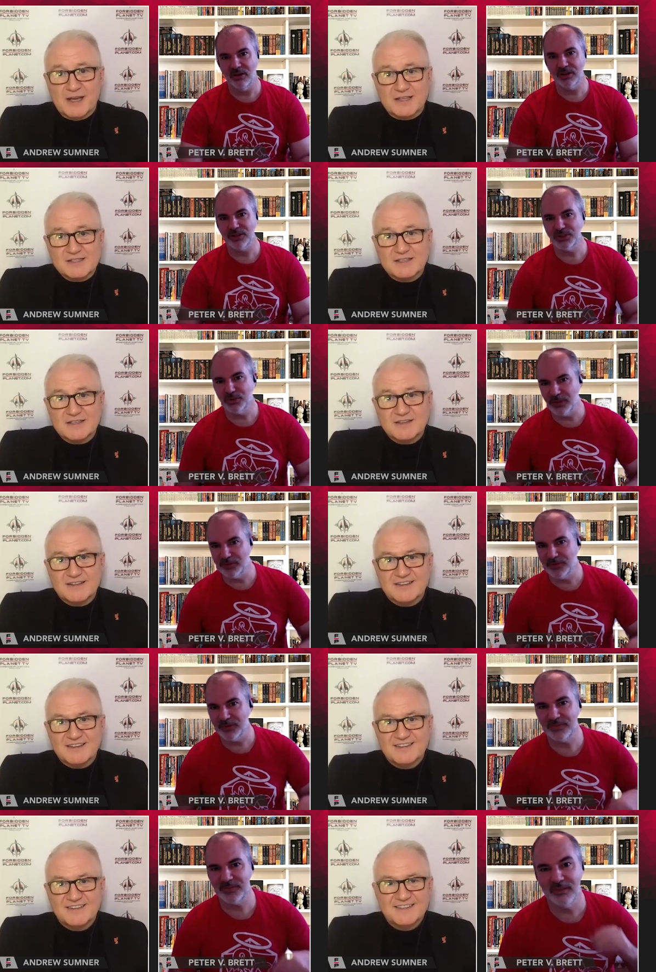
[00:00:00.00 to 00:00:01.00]
Speaker 1: me. Mate. August
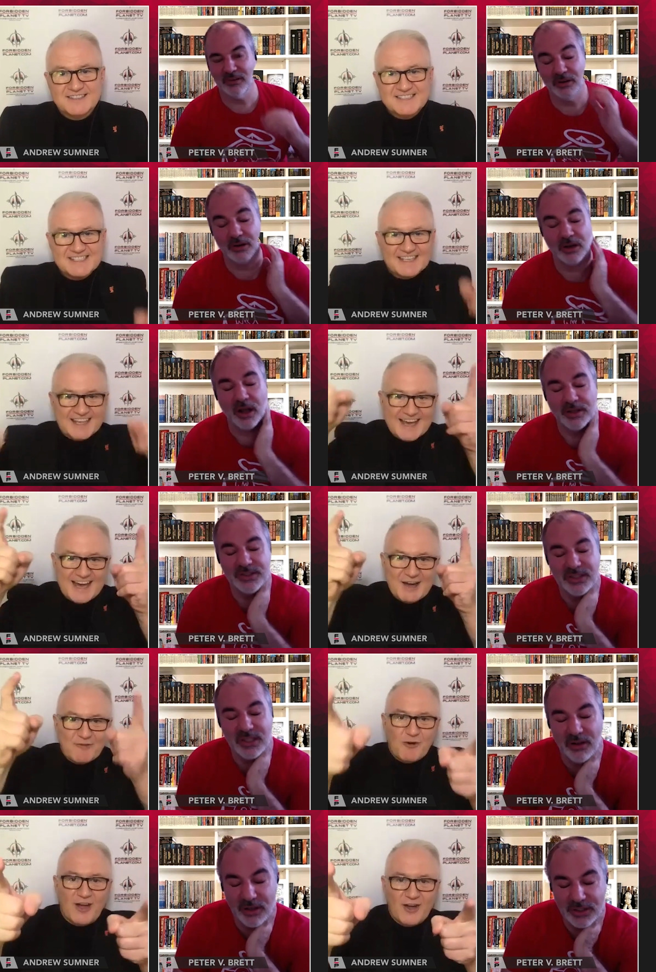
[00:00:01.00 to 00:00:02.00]
Speaker 2: 25th or, or yeah,
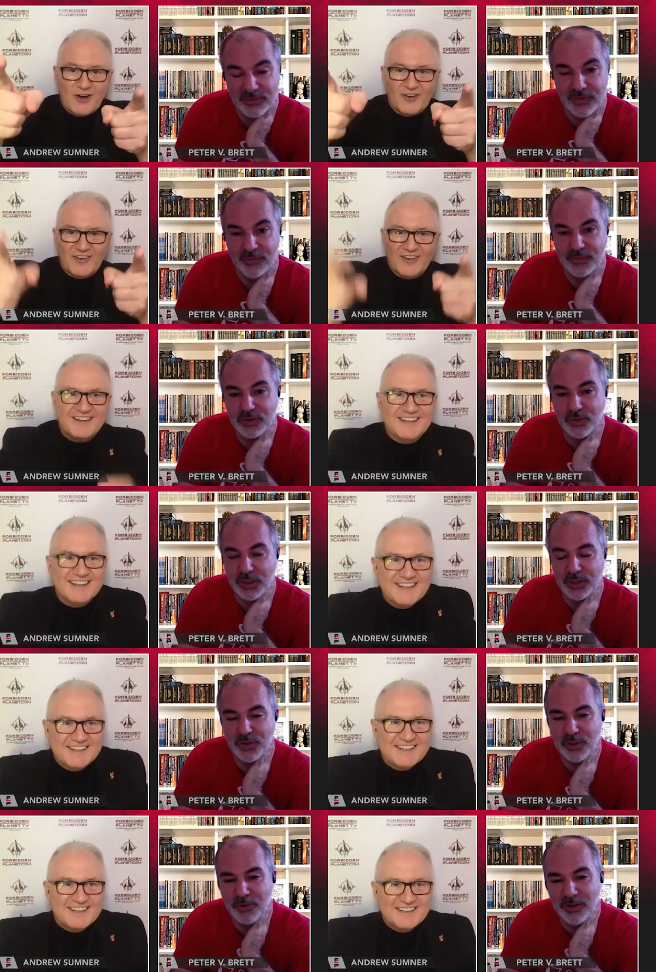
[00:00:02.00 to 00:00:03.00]
on sale right August
Speaker 1: on. 5th,
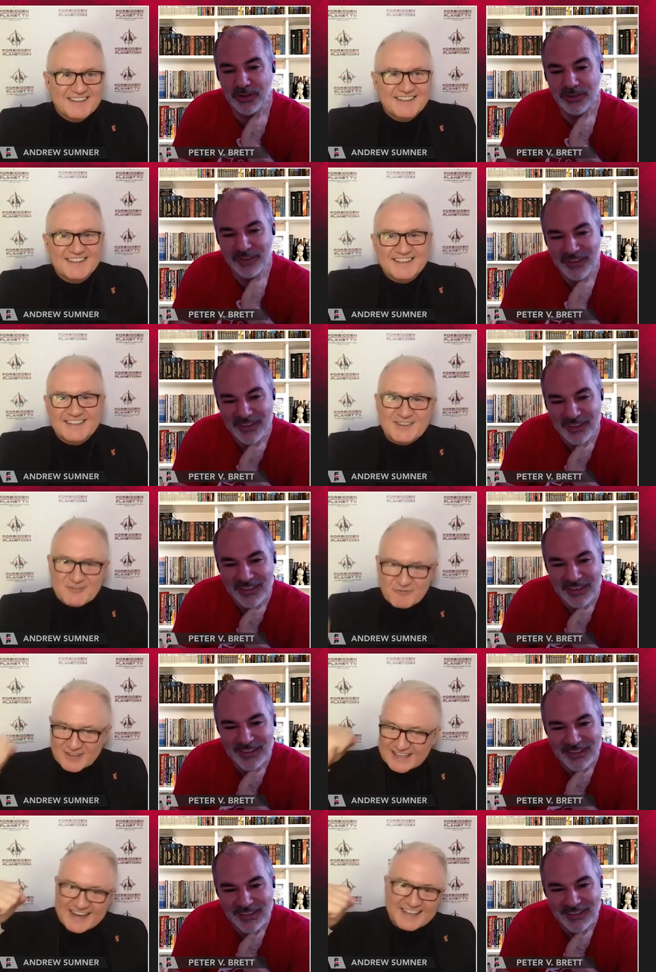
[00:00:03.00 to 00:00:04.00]
2021
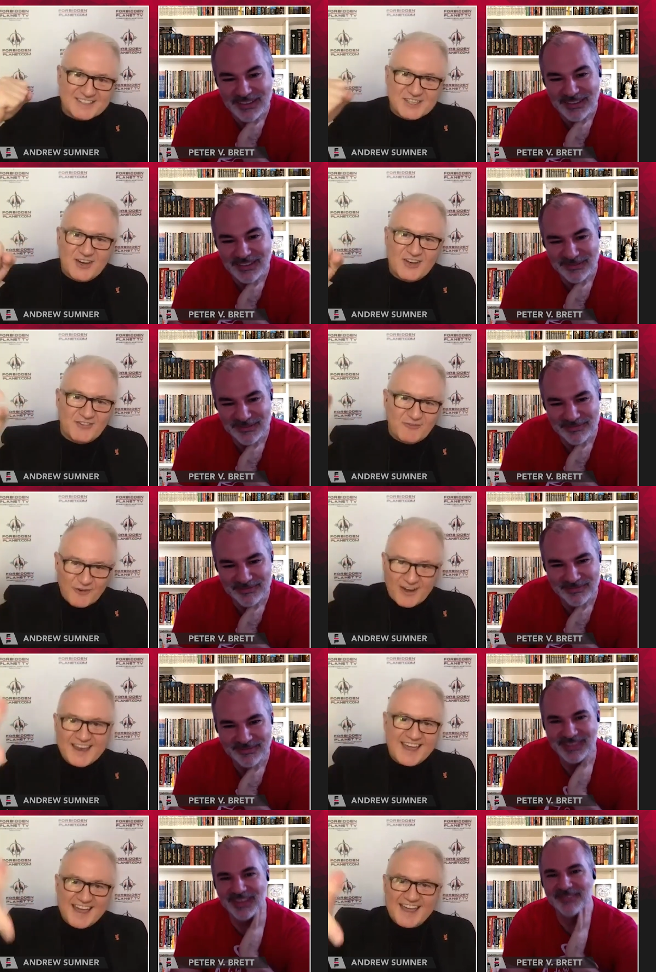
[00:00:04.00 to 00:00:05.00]
get it done
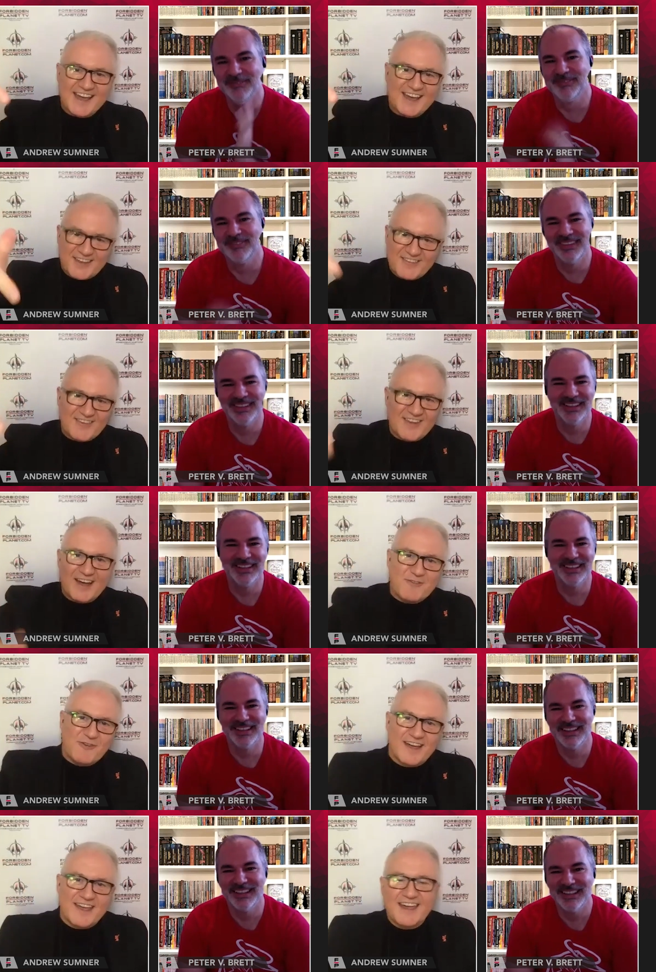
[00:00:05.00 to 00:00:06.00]
right here. Yeah,
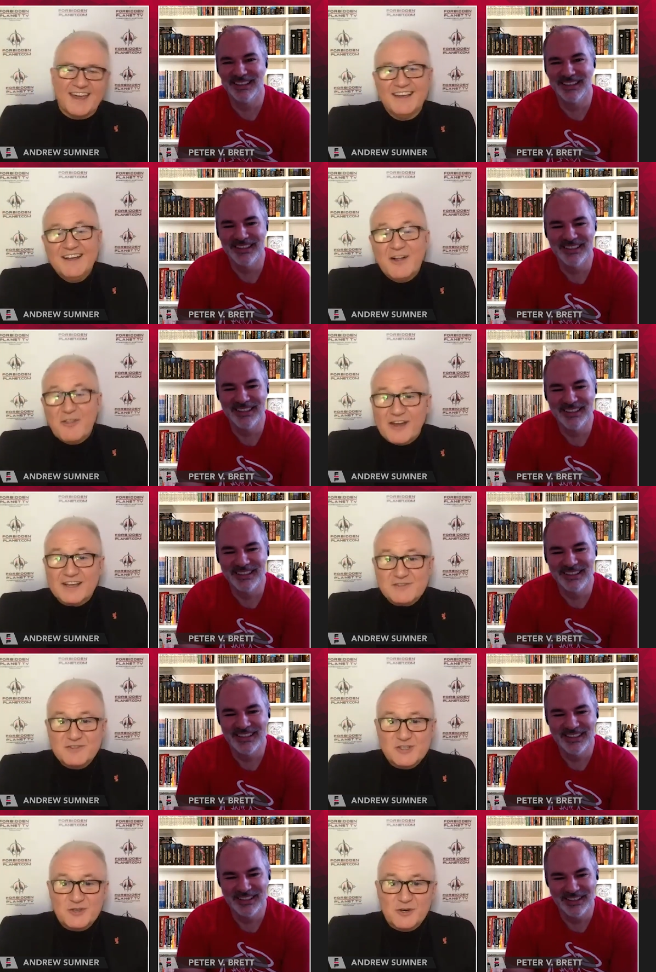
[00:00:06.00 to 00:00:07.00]
right here. Thanks
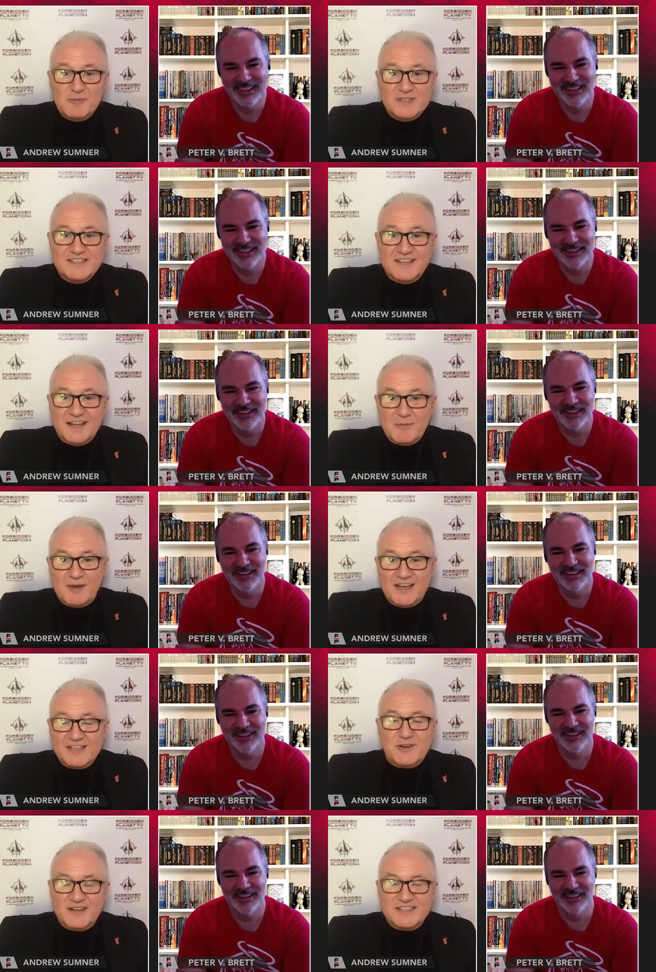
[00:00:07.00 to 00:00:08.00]
for joining me today, mate.
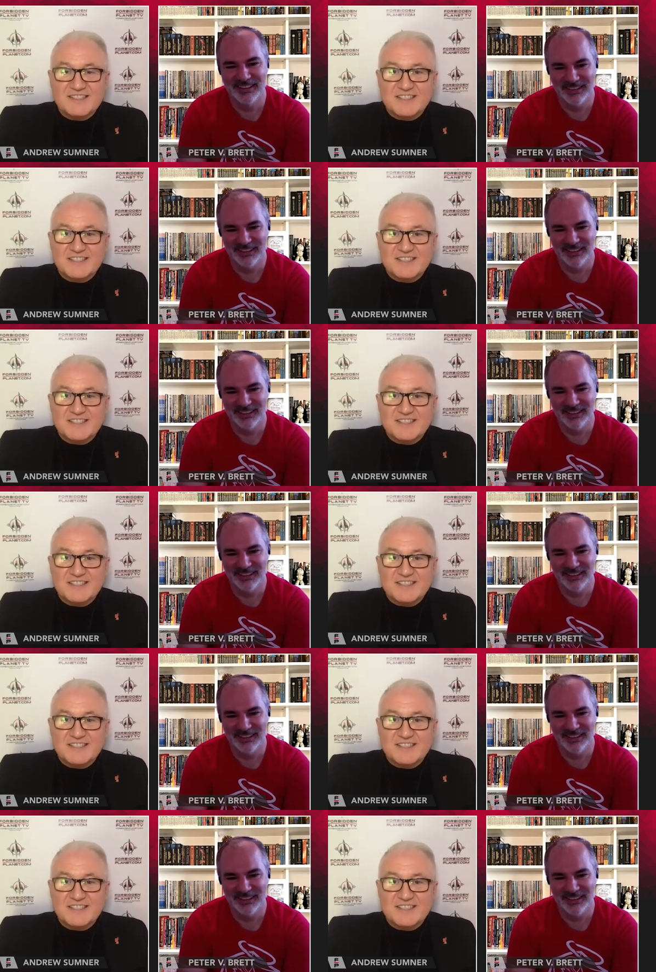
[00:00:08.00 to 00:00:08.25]
It's great to